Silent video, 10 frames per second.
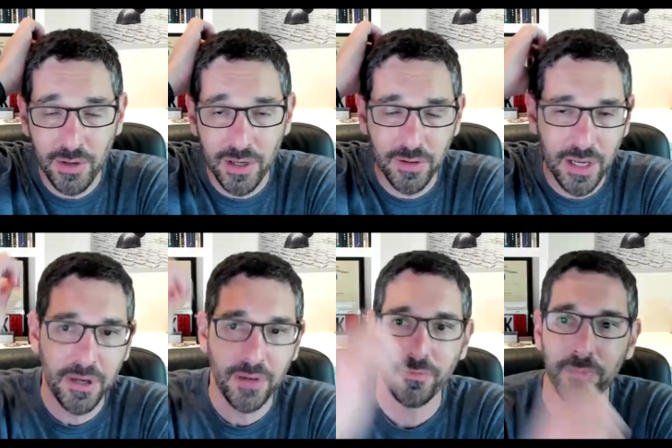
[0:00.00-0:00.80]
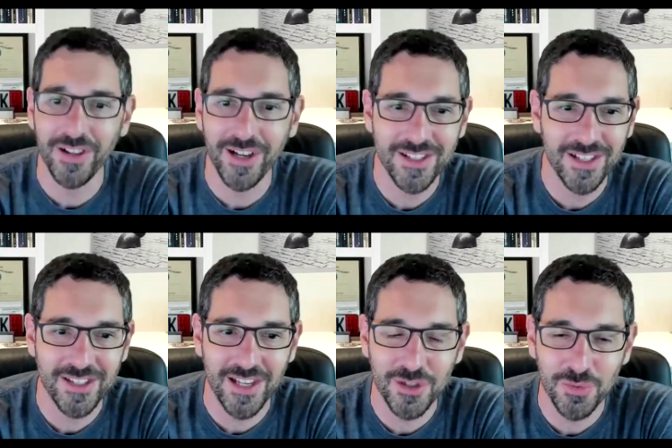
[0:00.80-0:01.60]
I got my
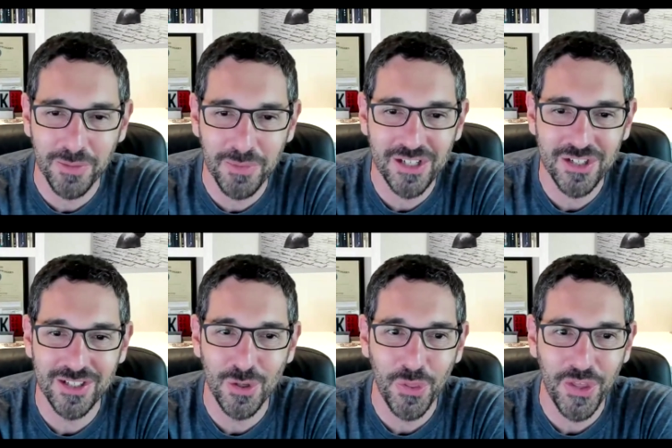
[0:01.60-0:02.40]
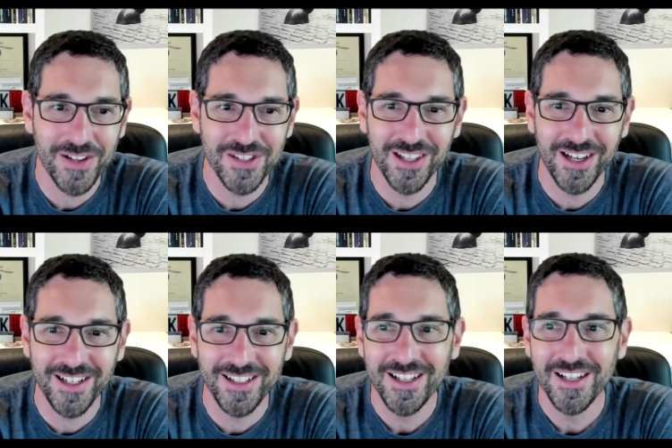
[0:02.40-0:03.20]
license, as Rick mentioned,
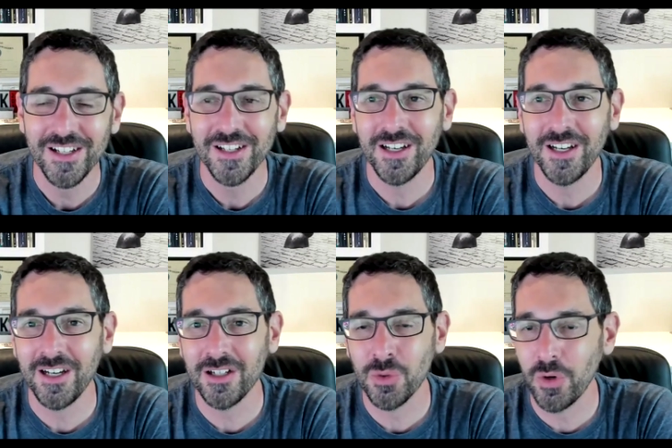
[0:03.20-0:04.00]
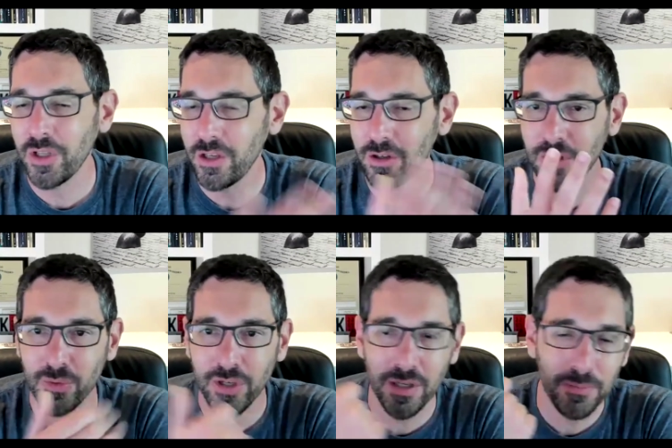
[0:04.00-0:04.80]
2009. 20-year
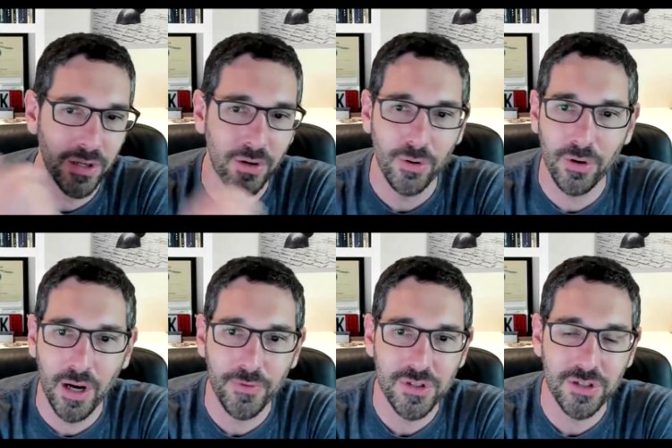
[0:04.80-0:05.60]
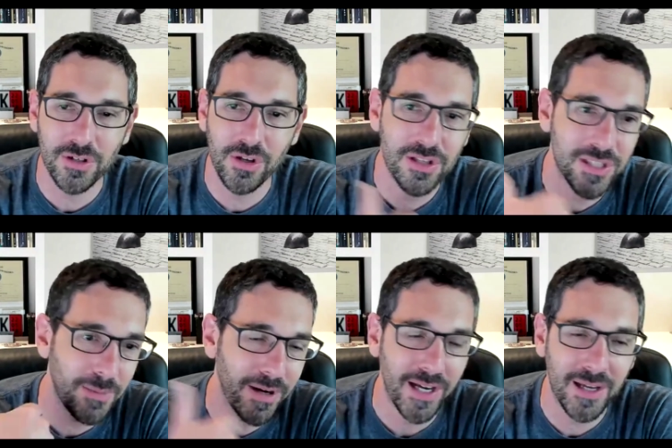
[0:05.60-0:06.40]
career, Marine Corps officer. You can see
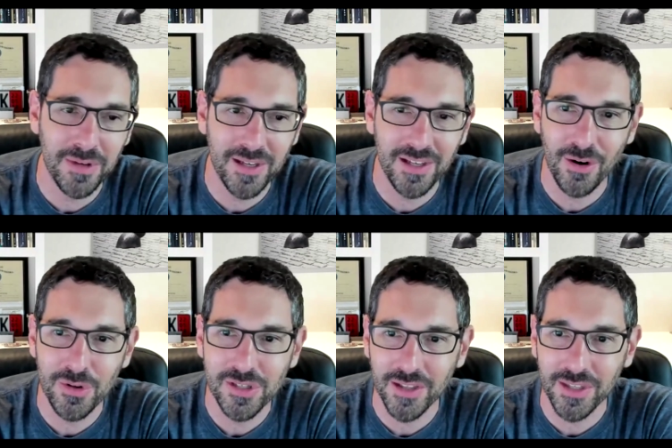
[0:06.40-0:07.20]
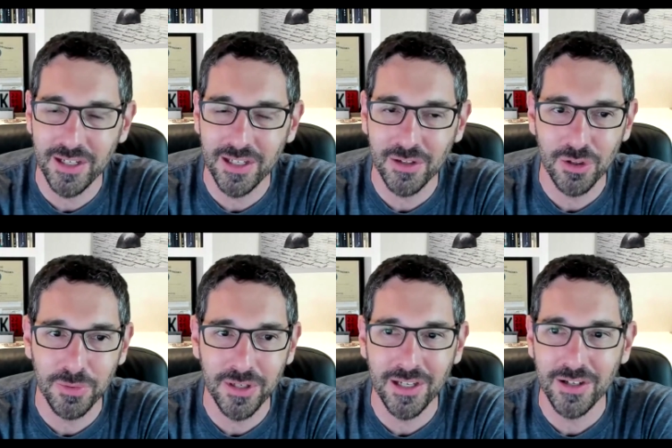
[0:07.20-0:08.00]
behind me, always got that Eagle,
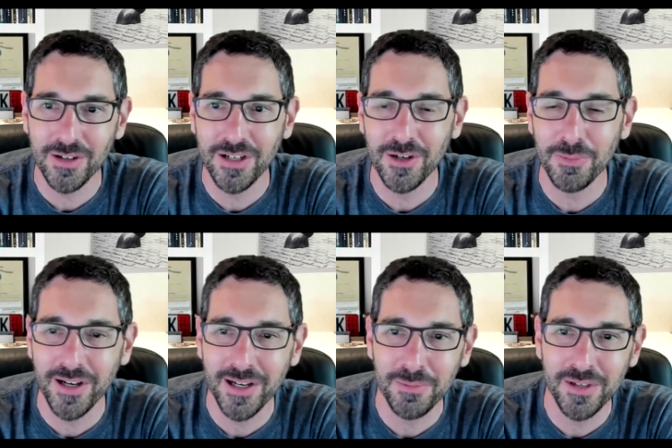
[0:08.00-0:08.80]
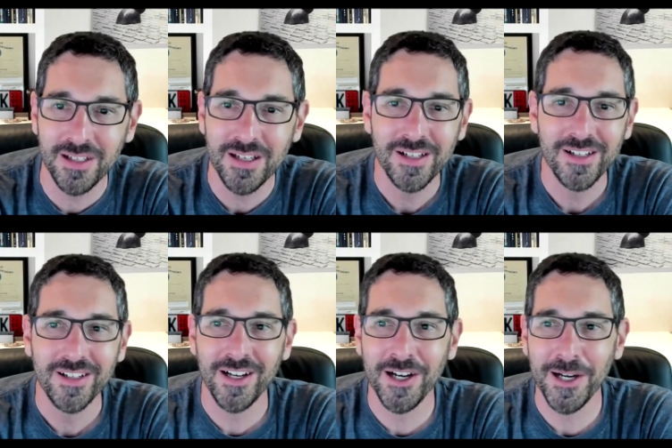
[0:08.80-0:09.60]
Globe, and Anchor here behind me.
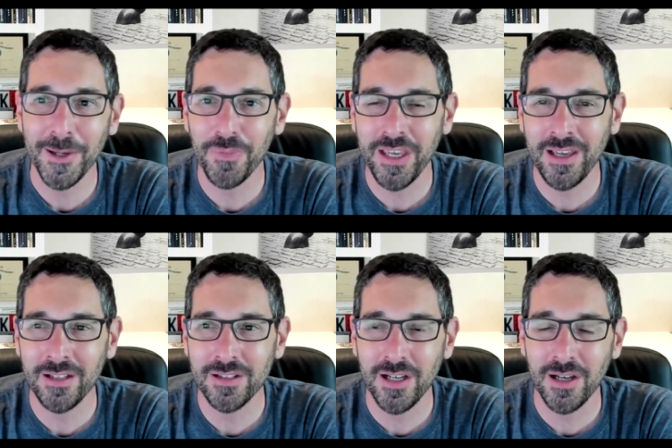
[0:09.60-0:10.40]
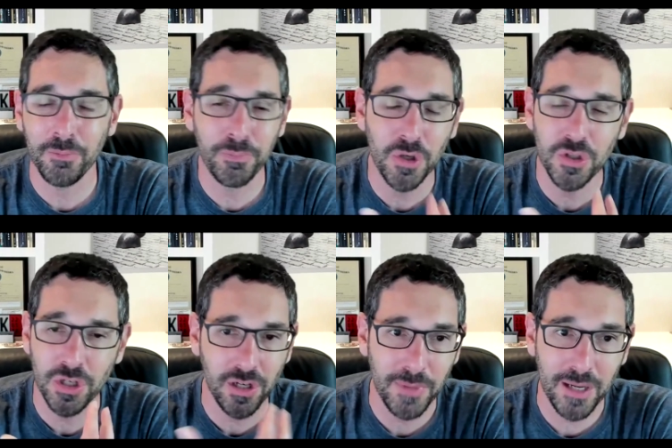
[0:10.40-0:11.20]
And good
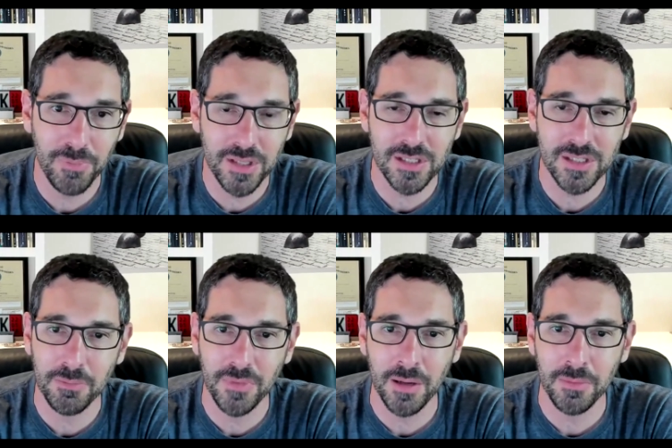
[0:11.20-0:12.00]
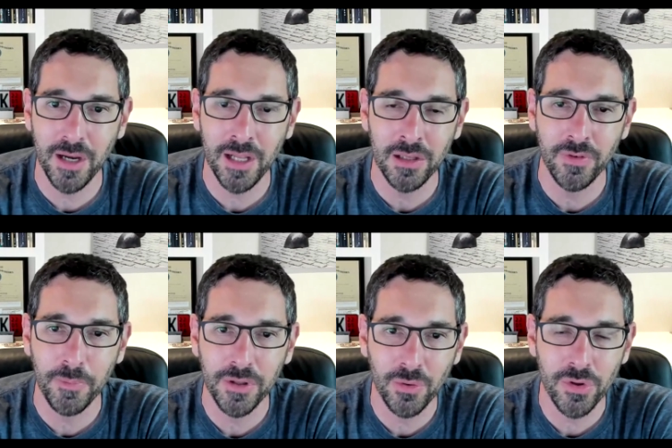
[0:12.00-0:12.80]
chunk of my business, I live
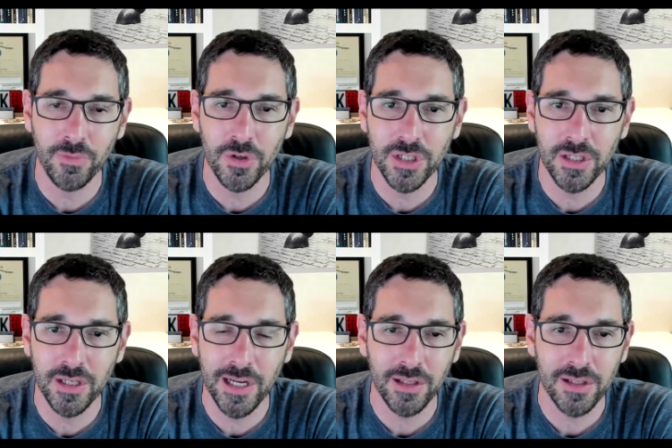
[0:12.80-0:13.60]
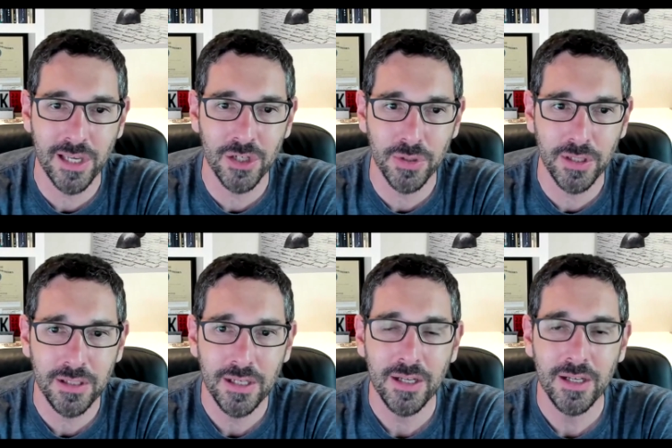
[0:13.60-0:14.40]
up in Northern Virginia in Alexandria.